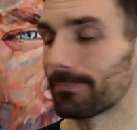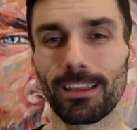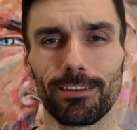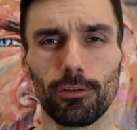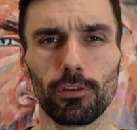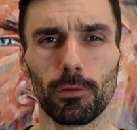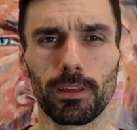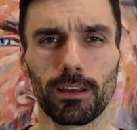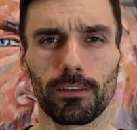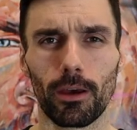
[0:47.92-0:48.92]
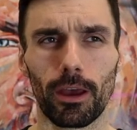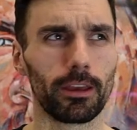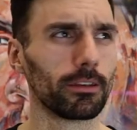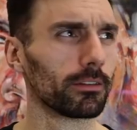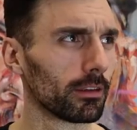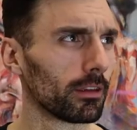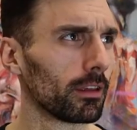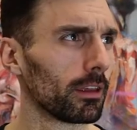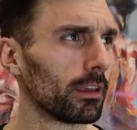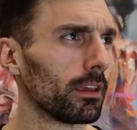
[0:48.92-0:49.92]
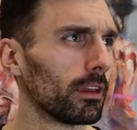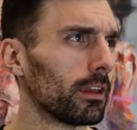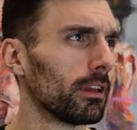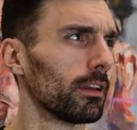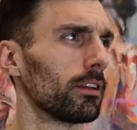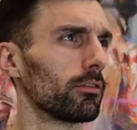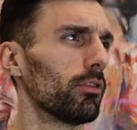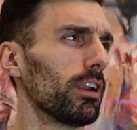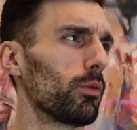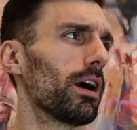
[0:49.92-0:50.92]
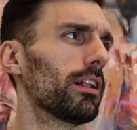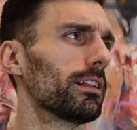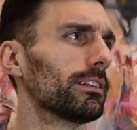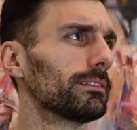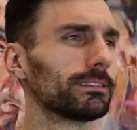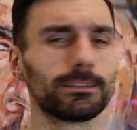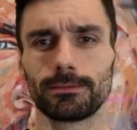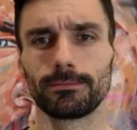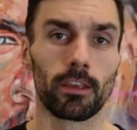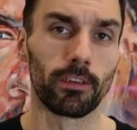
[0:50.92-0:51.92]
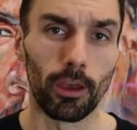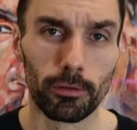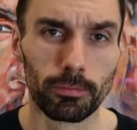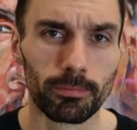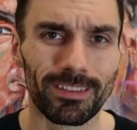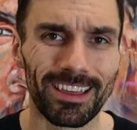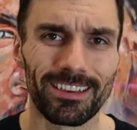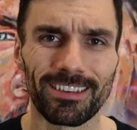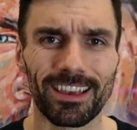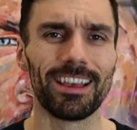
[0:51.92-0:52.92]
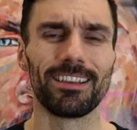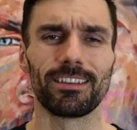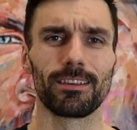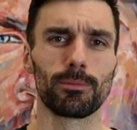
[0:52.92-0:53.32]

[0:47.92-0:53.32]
This YouTube thing is going really well. So this is as